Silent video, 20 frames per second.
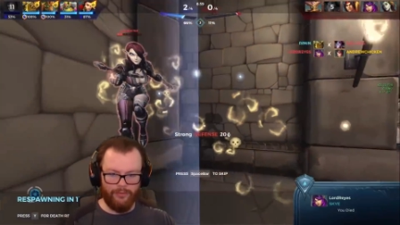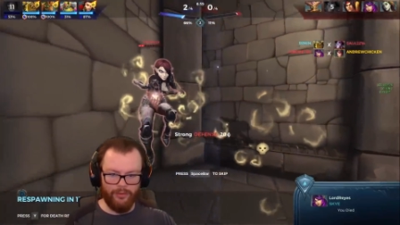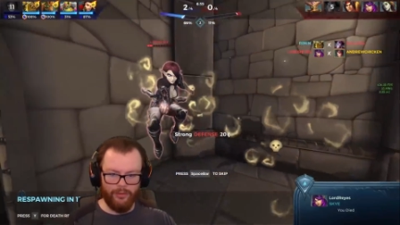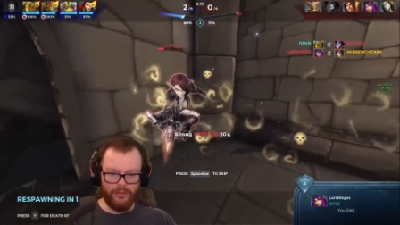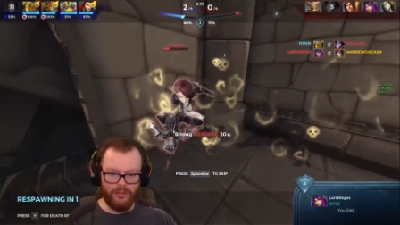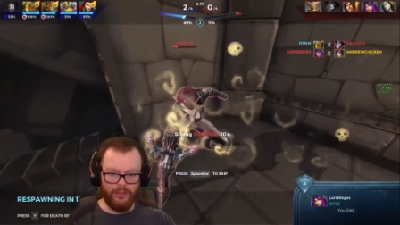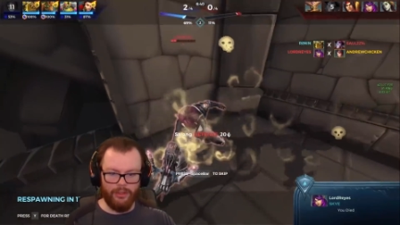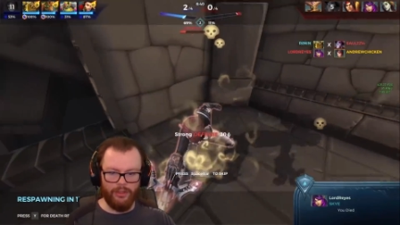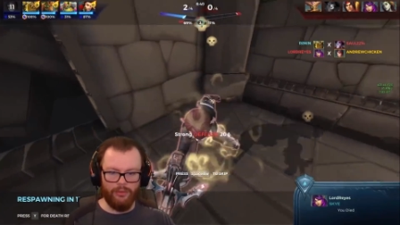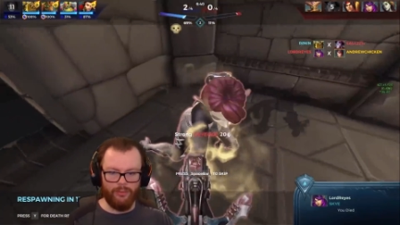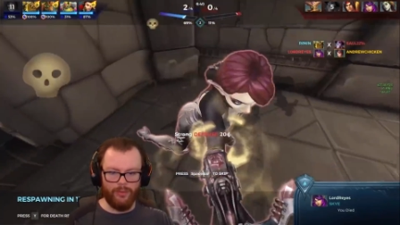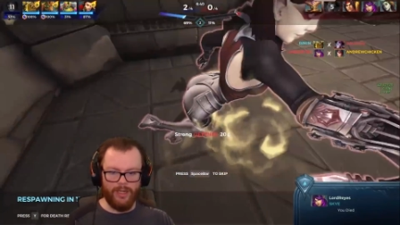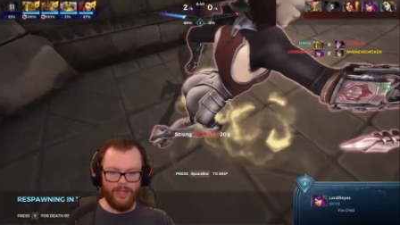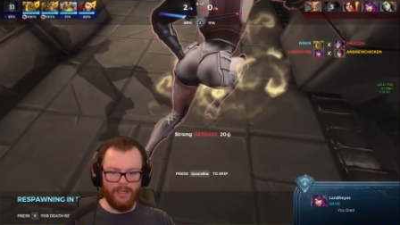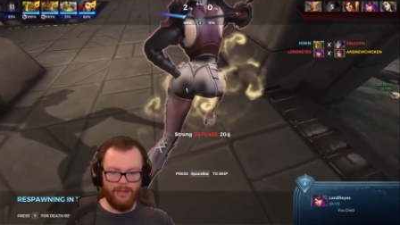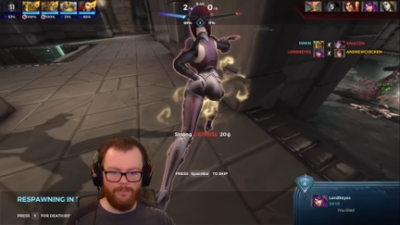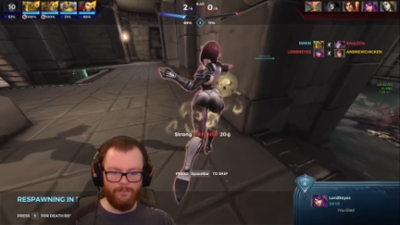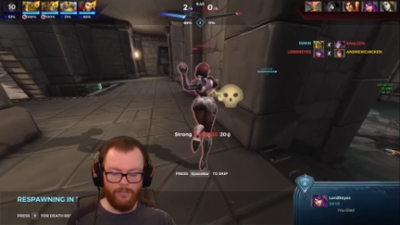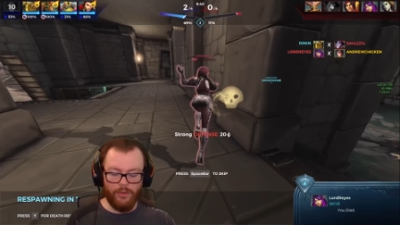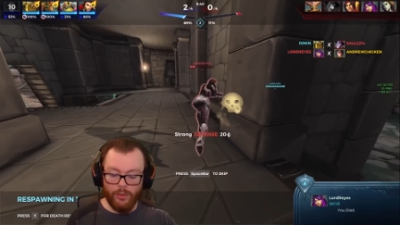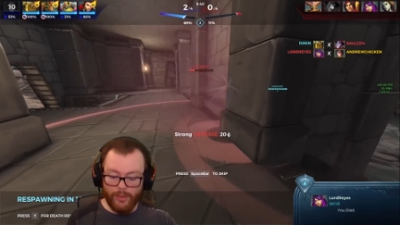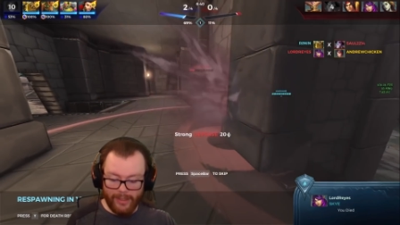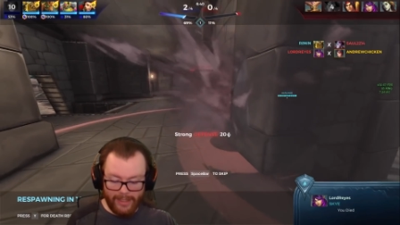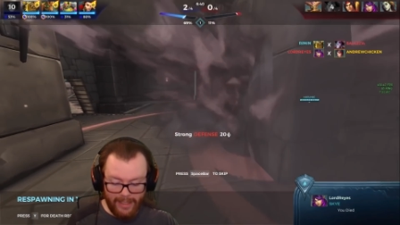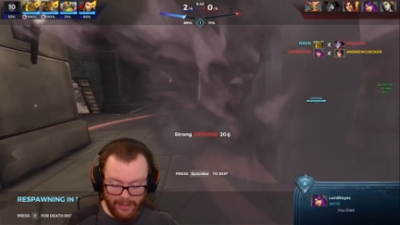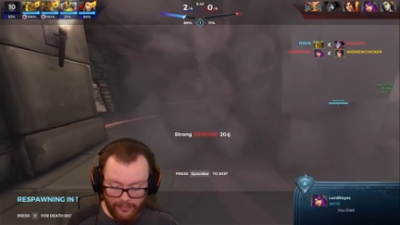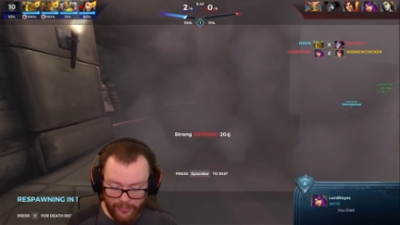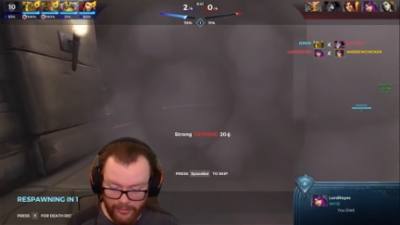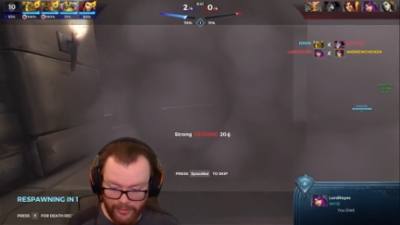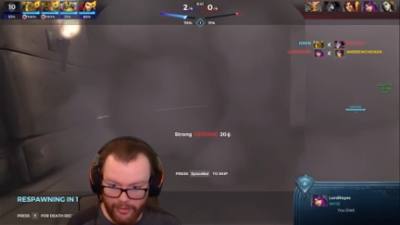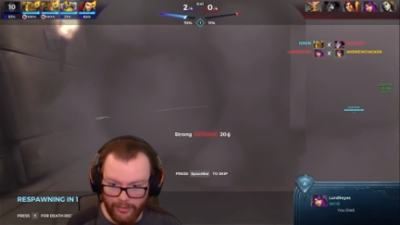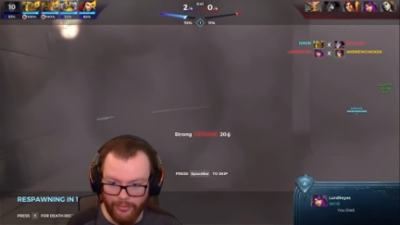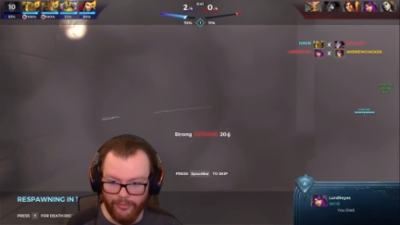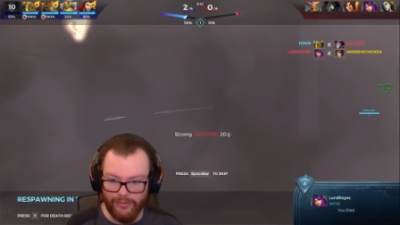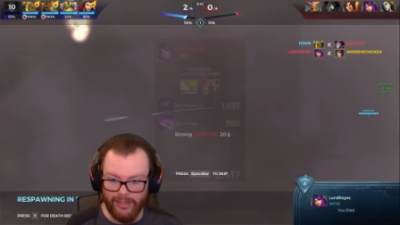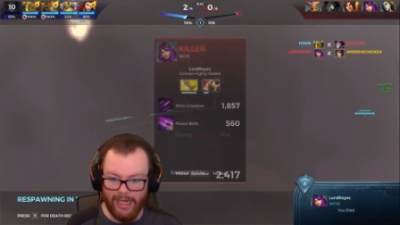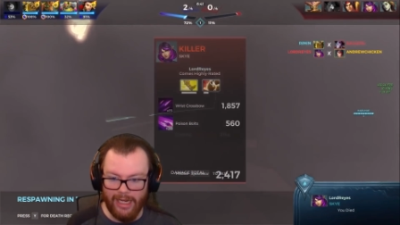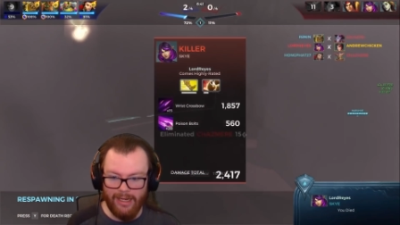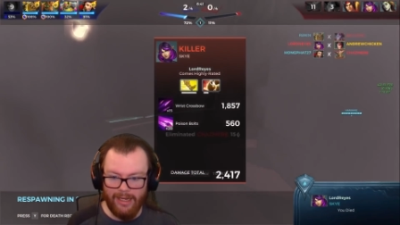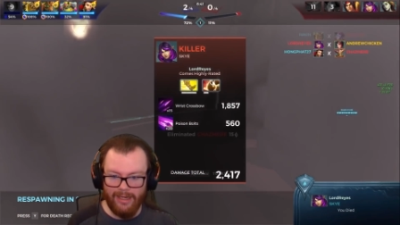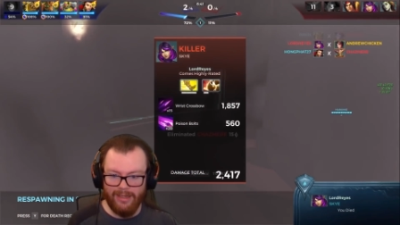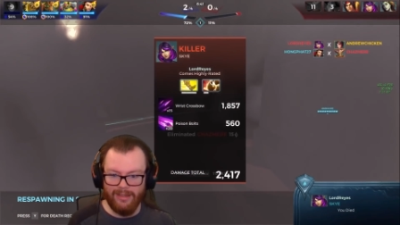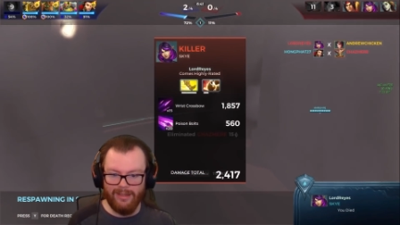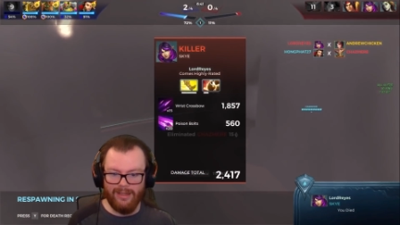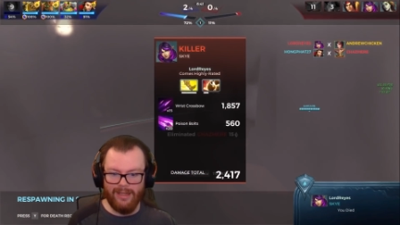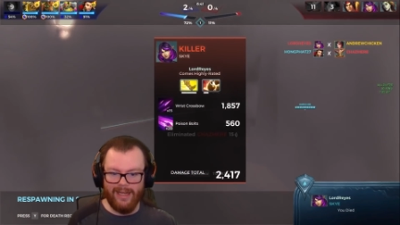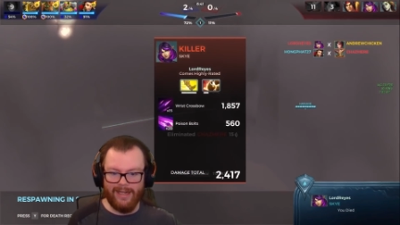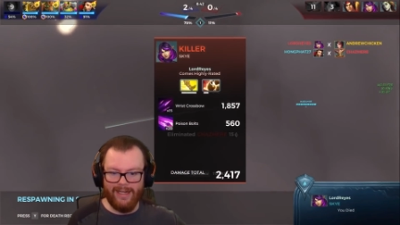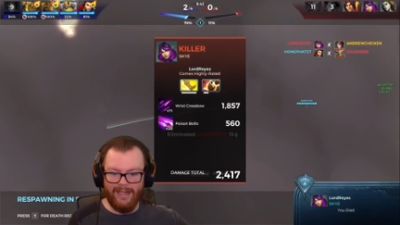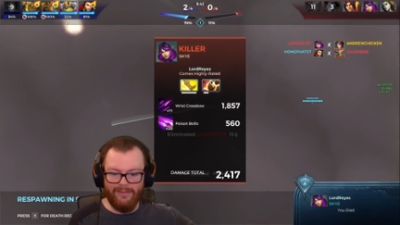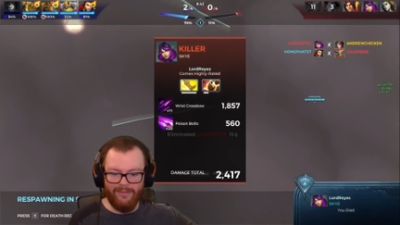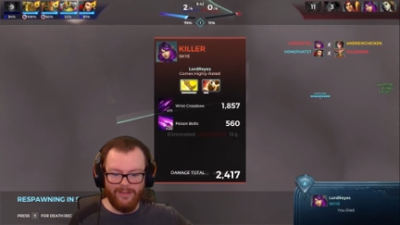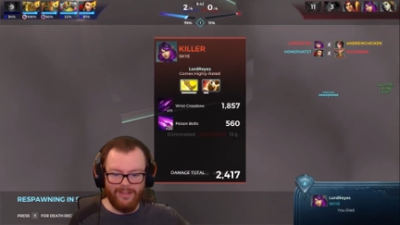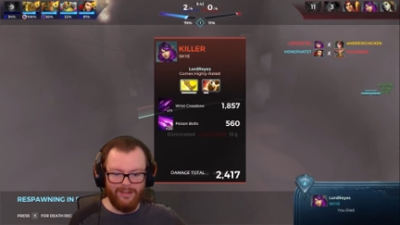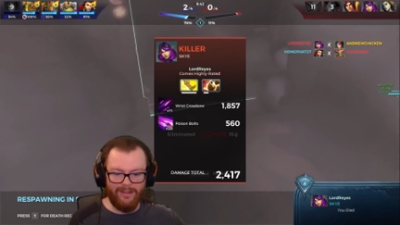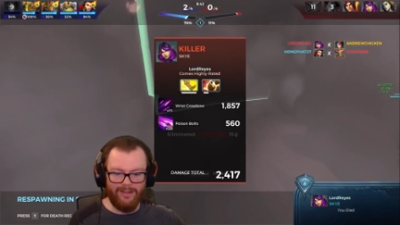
kill you, right? No, I can't even kill Skye. I can't even kill